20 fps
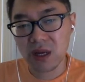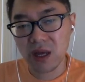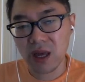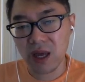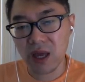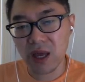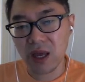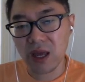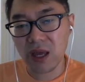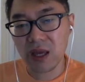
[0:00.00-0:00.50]

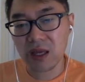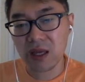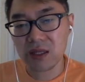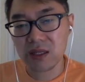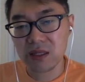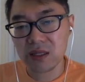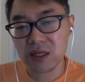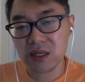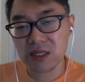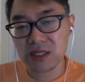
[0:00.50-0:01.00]

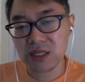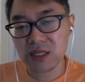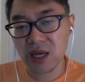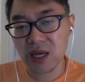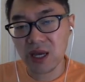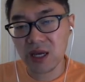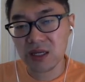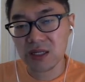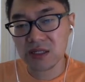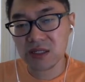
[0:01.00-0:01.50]
And this
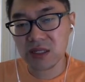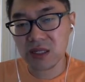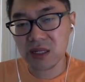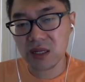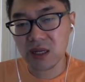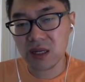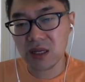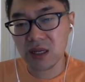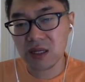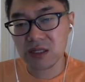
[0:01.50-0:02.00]
case,
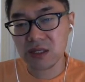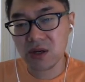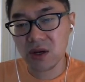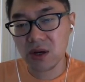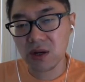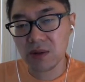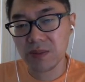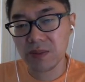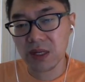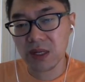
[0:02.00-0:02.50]
it's
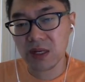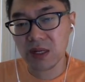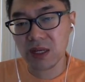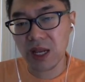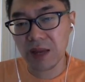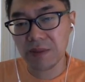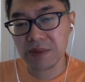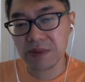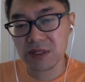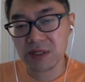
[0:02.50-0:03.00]
gonna be
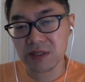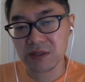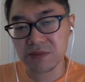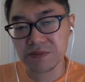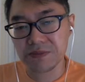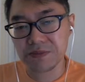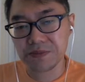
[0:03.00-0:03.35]
Clapton.